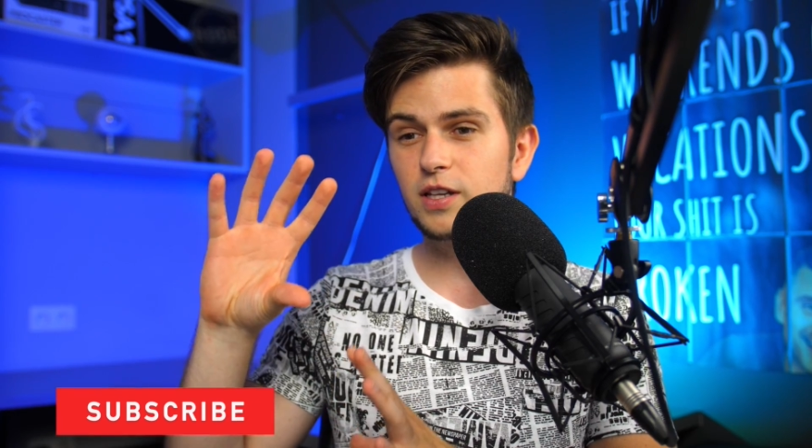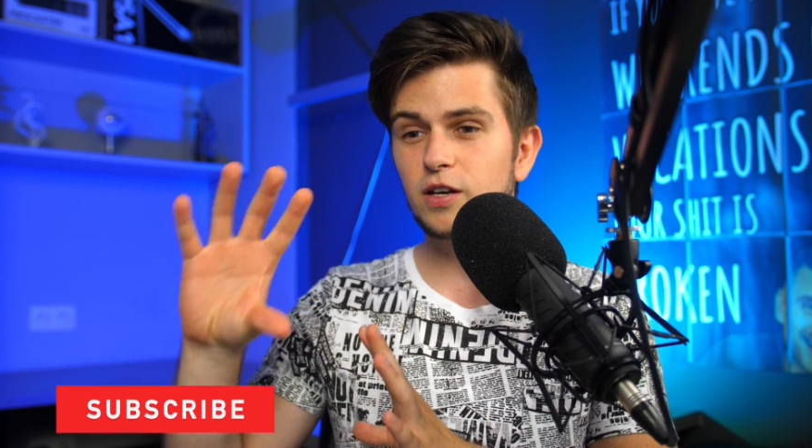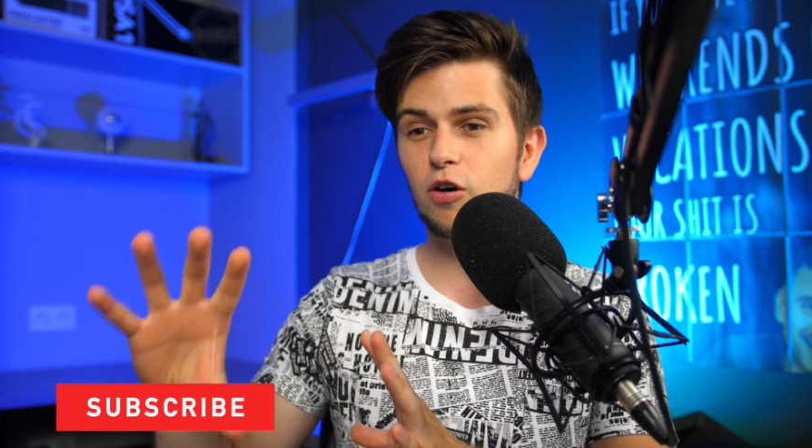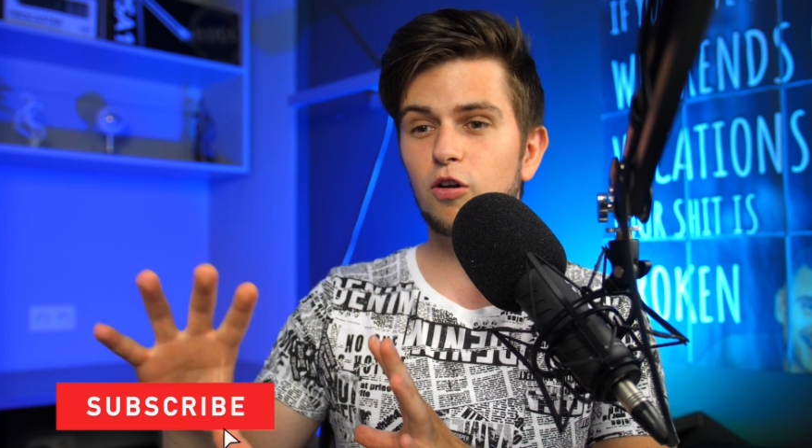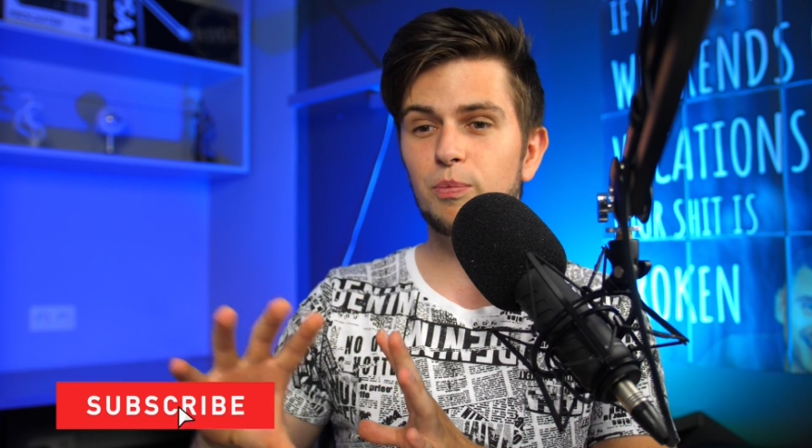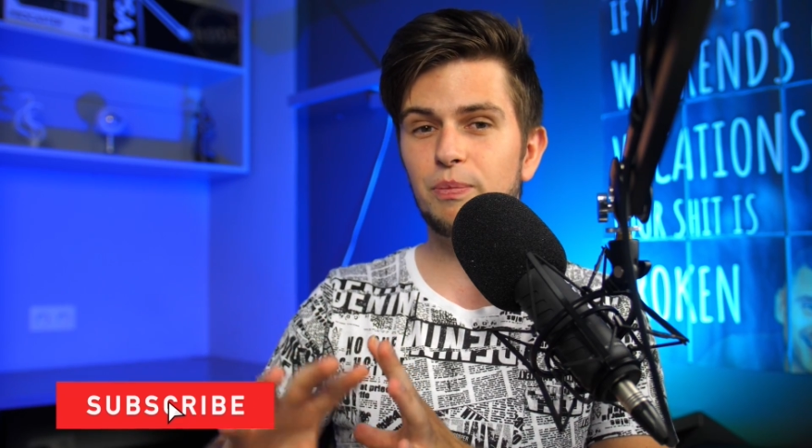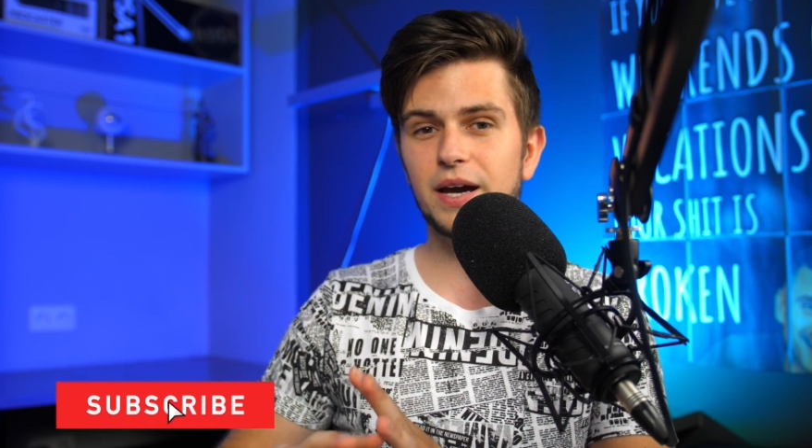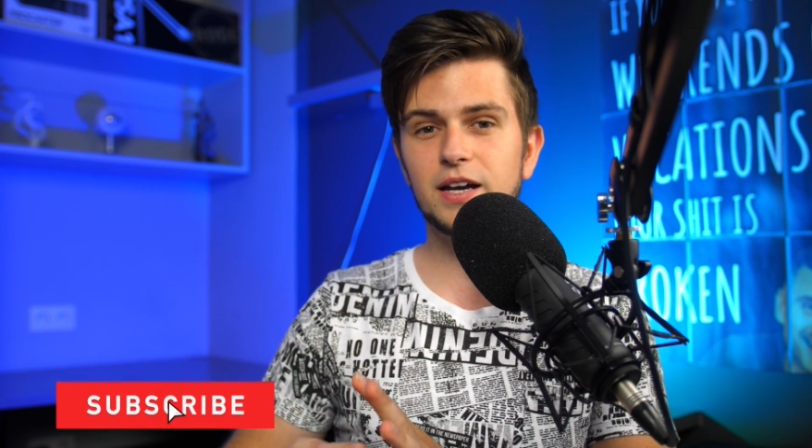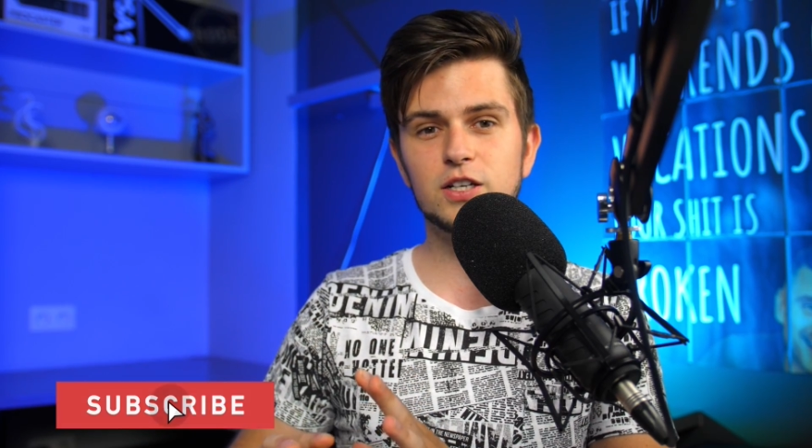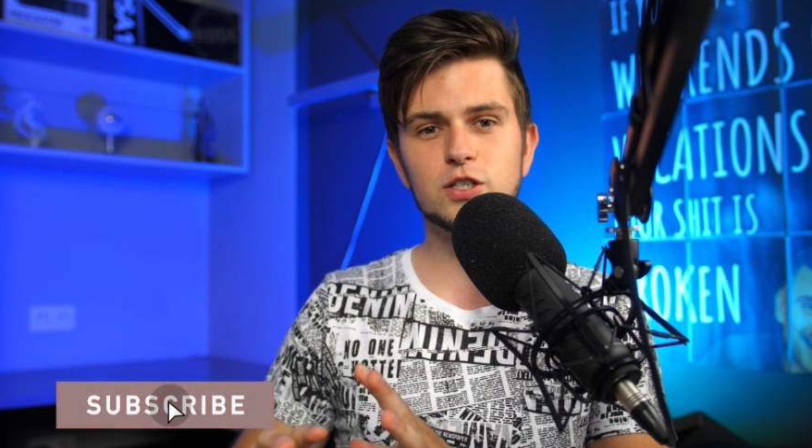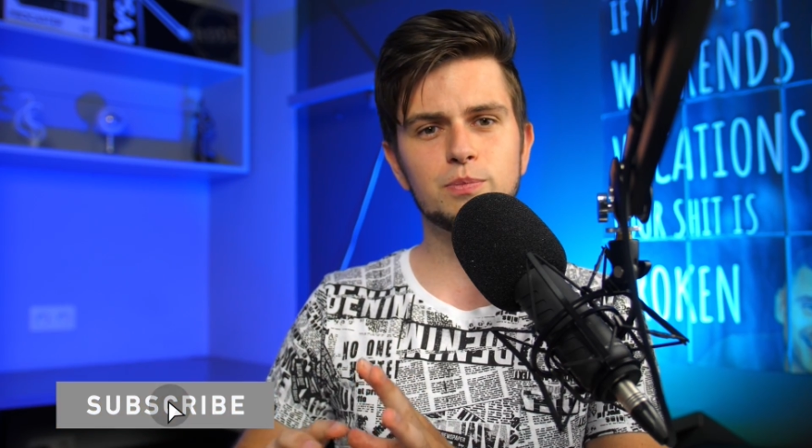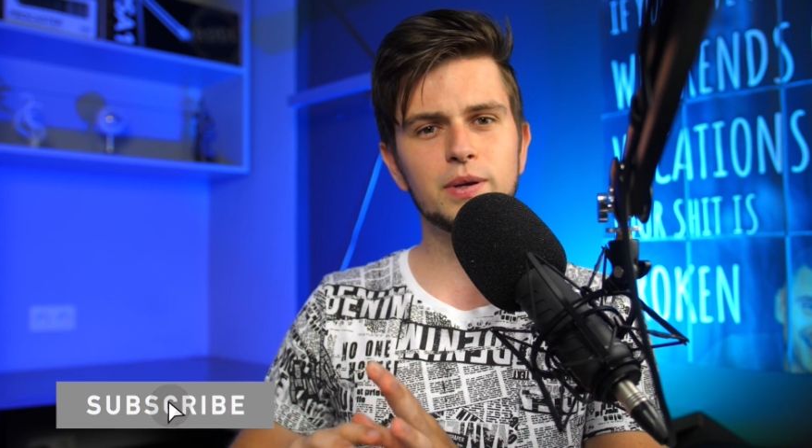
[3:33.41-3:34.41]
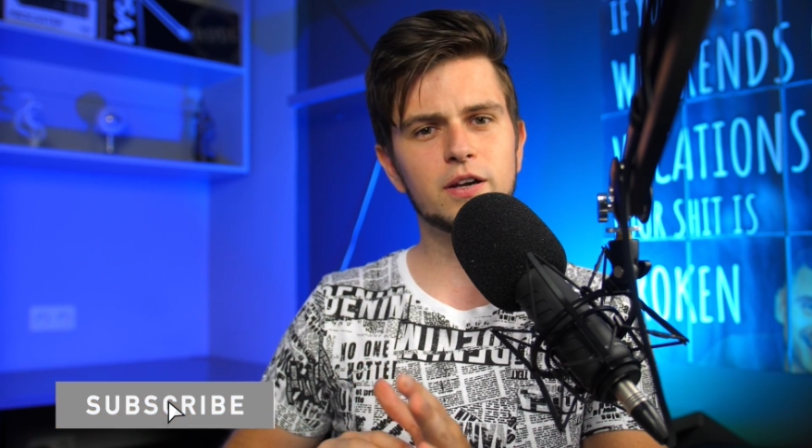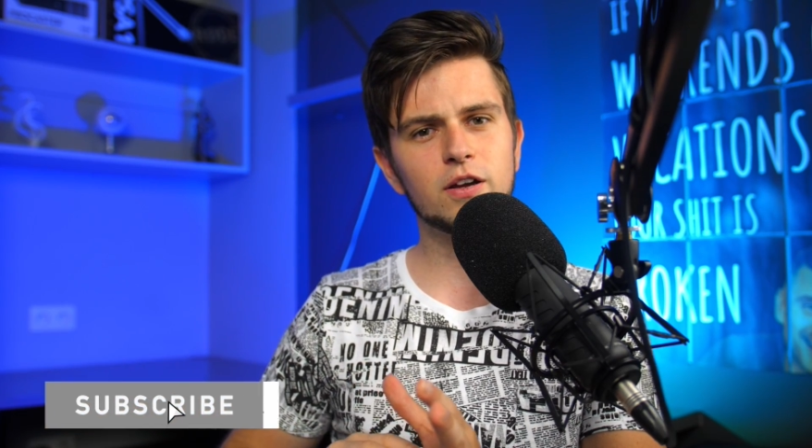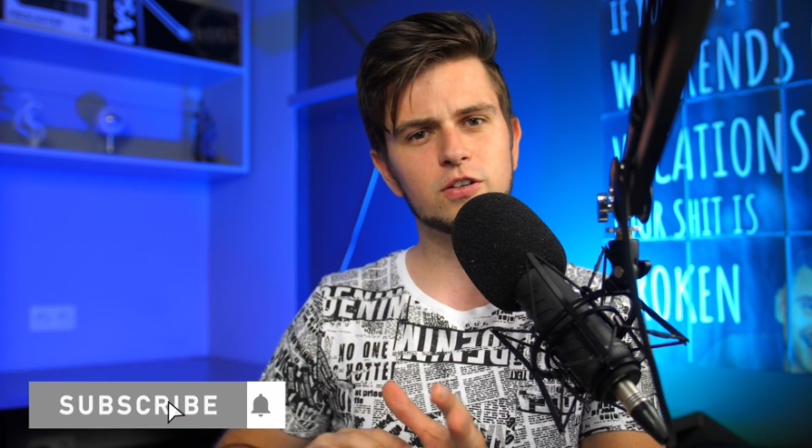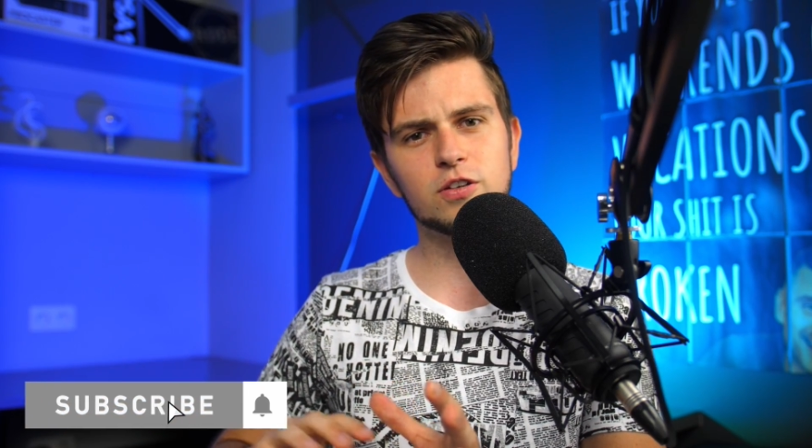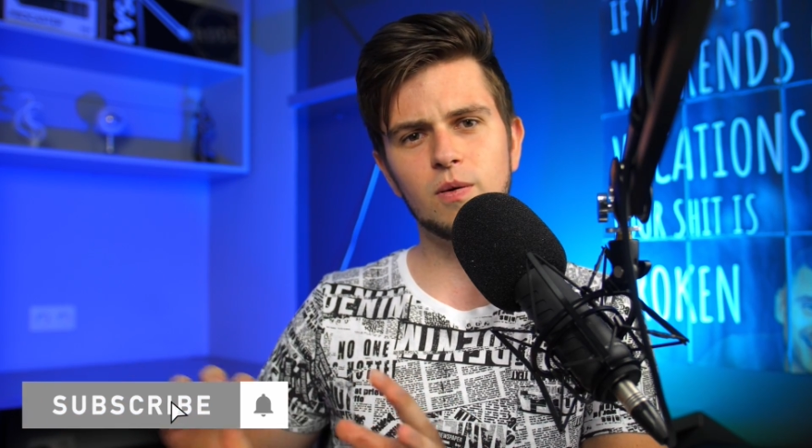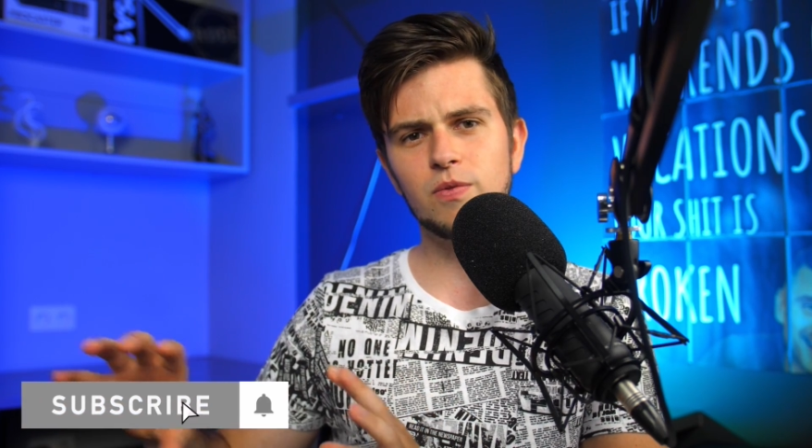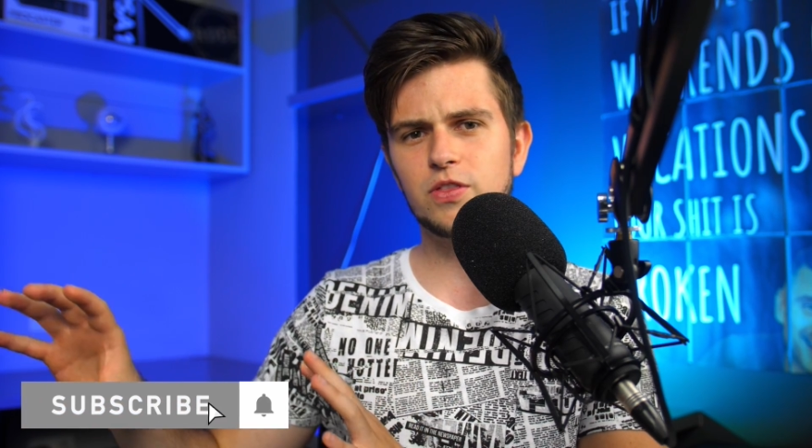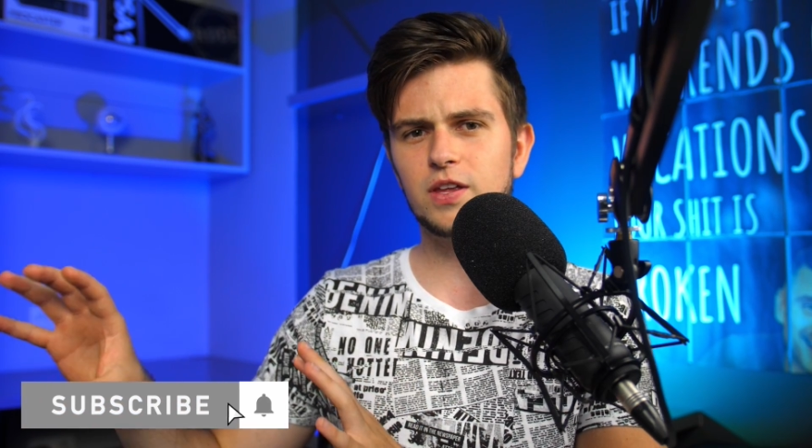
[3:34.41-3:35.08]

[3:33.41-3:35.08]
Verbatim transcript: the whole package because some